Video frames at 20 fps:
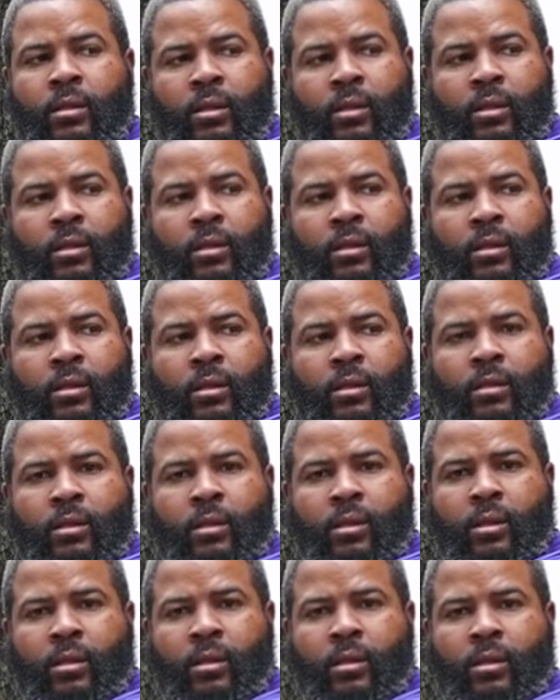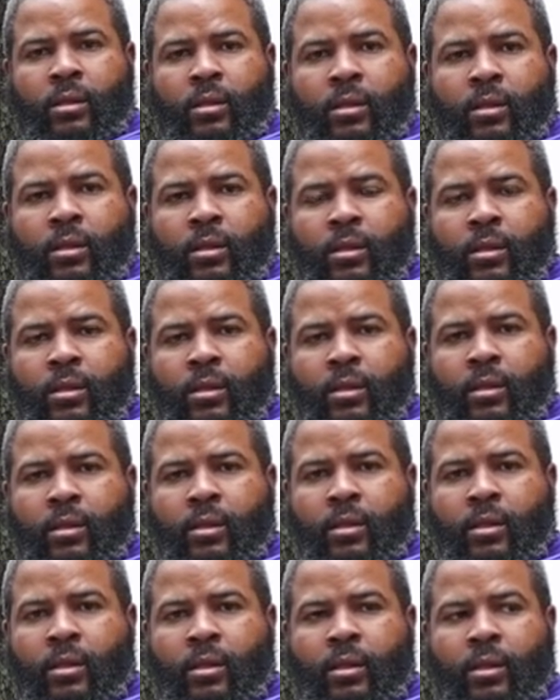
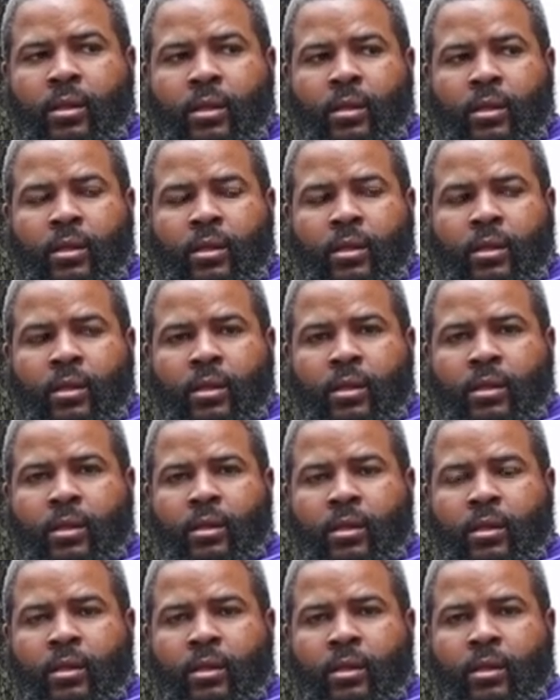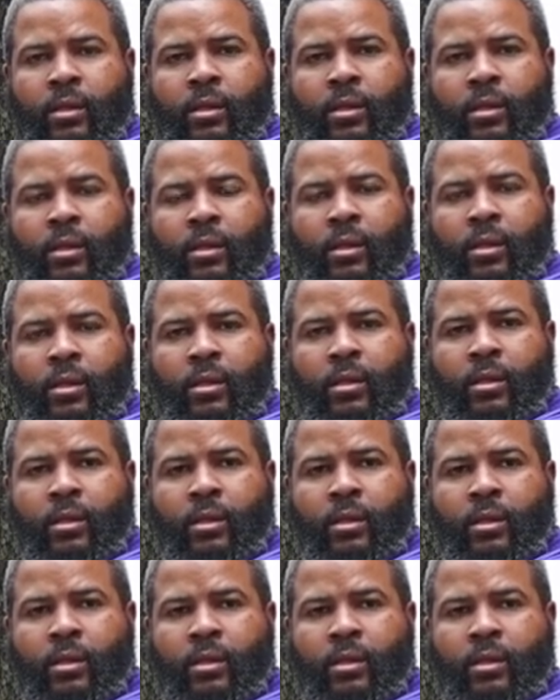(not speaking)